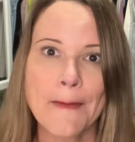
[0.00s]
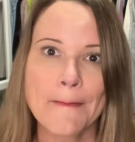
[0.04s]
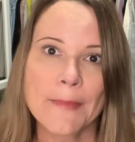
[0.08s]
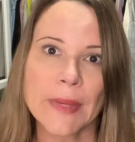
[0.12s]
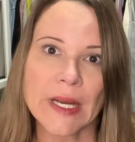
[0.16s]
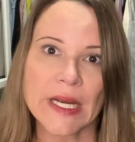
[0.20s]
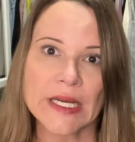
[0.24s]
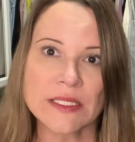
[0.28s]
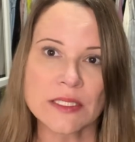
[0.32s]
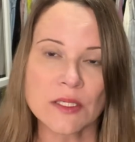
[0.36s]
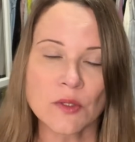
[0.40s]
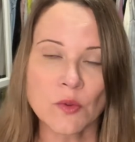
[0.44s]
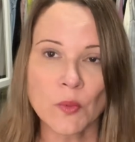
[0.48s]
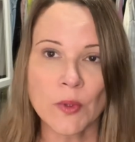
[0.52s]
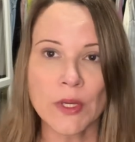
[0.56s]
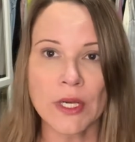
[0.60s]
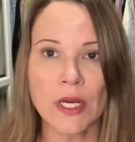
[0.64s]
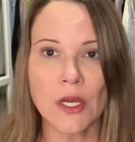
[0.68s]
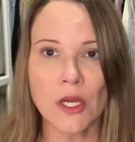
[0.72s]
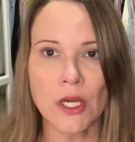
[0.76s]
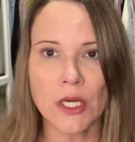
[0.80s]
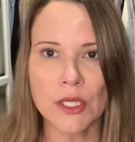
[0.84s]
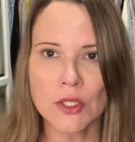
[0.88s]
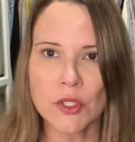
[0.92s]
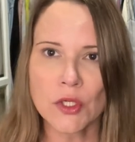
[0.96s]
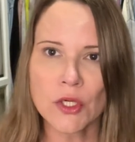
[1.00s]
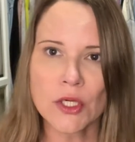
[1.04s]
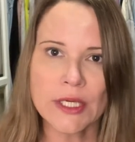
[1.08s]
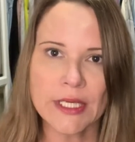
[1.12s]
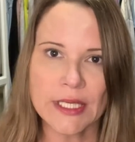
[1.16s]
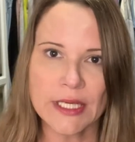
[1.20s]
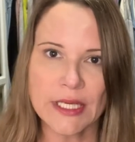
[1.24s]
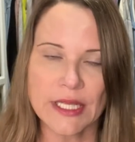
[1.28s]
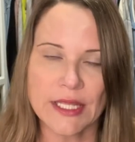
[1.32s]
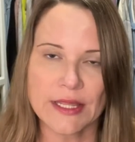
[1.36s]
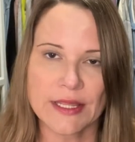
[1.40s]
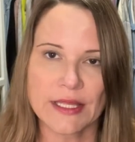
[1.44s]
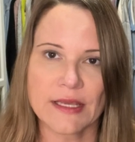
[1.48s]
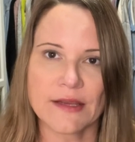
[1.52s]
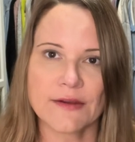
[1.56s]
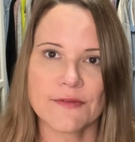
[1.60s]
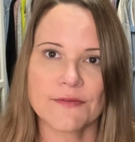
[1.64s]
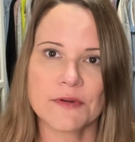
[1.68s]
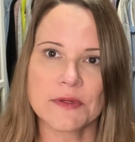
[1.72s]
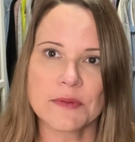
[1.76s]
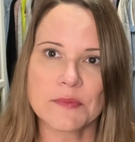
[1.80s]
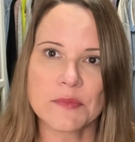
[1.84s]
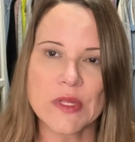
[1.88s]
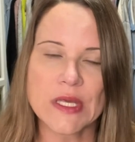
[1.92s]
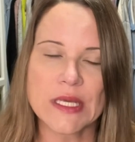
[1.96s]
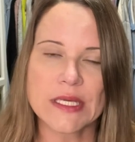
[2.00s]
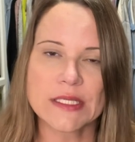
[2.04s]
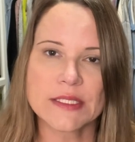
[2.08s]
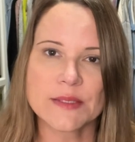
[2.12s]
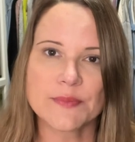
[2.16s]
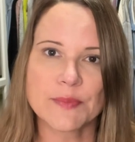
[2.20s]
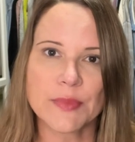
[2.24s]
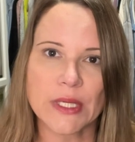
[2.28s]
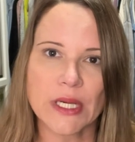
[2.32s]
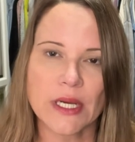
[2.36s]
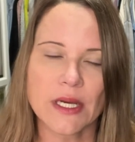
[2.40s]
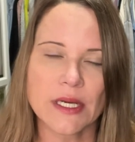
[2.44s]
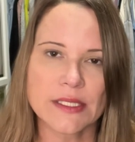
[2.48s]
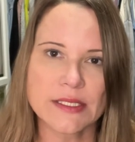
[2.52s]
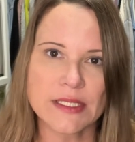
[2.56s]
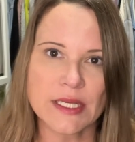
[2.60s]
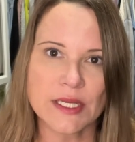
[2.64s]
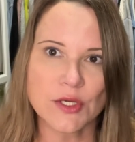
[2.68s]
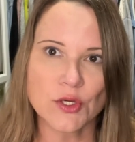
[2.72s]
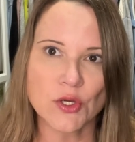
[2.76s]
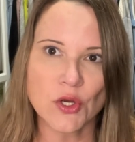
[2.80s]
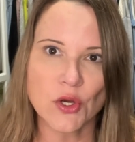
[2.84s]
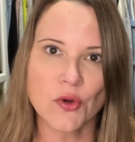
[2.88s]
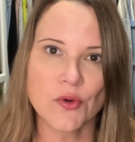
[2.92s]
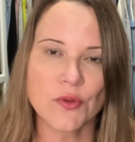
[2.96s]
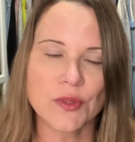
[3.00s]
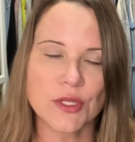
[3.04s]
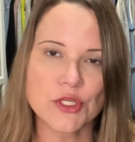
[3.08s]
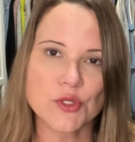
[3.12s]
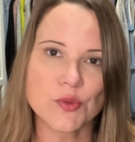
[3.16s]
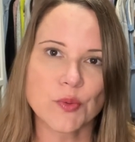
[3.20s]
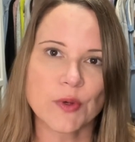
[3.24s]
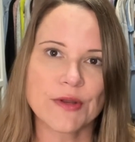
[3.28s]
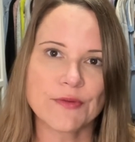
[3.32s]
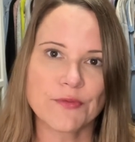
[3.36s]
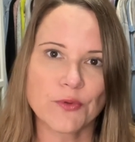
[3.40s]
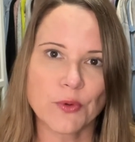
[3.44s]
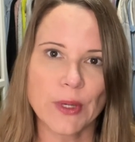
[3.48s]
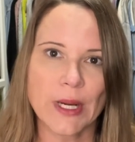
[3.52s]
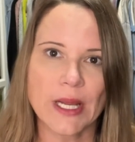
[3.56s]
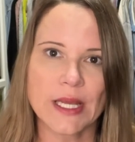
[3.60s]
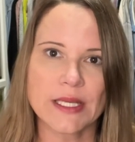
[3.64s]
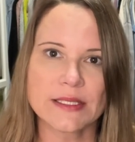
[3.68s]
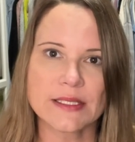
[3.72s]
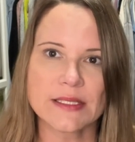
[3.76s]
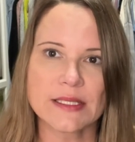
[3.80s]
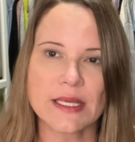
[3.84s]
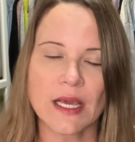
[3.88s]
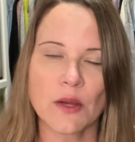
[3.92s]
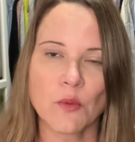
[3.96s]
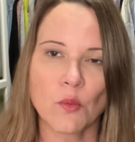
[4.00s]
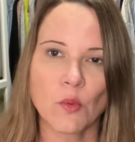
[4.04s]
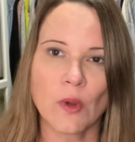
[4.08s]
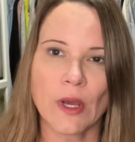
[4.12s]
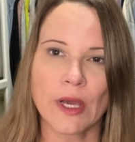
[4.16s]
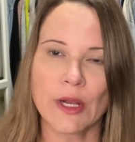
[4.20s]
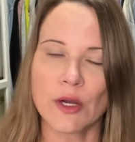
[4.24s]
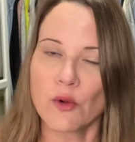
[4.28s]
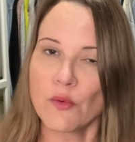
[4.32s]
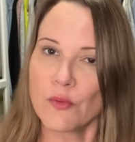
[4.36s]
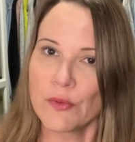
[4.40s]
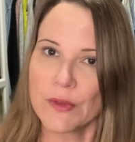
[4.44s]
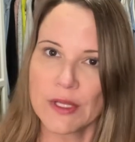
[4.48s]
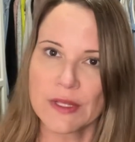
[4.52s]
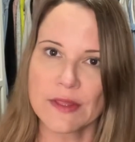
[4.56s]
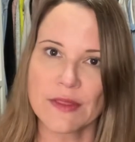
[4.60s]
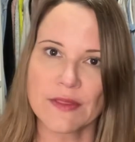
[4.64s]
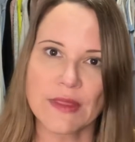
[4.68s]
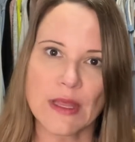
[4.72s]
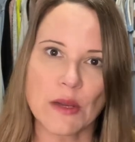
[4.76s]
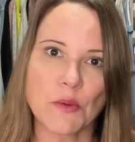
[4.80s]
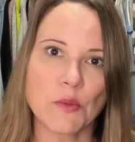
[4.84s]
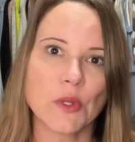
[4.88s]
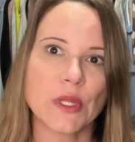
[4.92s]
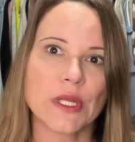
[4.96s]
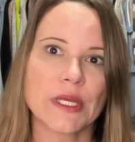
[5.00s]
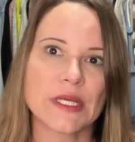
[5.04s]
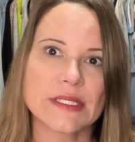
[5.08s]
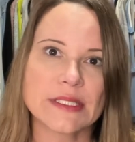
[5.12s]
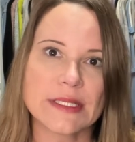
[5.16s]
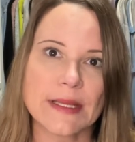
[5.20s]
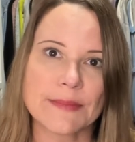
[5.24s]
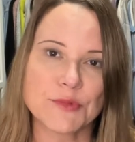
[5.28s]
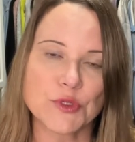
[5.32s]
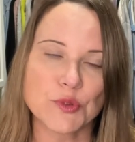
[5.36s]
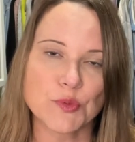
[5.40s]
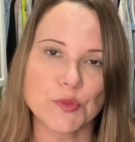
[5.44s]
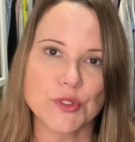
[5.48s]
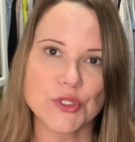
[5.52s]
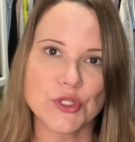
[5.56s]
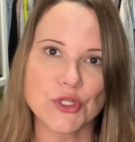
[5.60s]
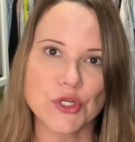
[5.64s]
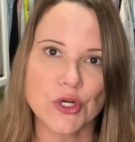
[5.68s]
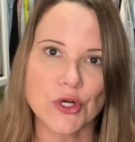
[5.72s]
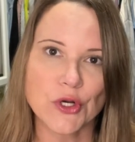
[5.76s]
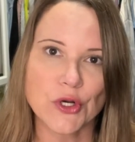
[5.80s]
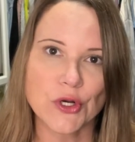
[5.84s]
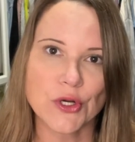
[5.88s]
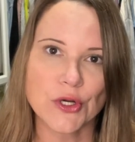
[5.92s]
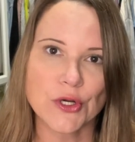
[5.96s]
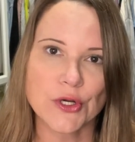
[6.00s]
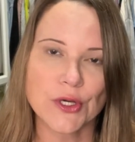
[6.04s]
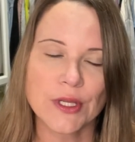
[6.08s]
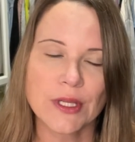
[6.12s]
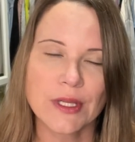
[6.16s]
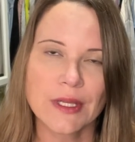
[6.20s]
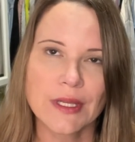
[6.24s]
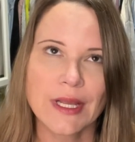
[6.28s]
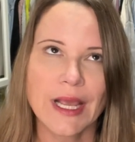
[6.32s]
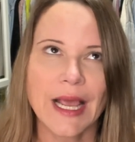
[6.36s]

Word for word: But I didn't want to unhook anything from this because I know that twenty-four S, I don't think that they will accept a return.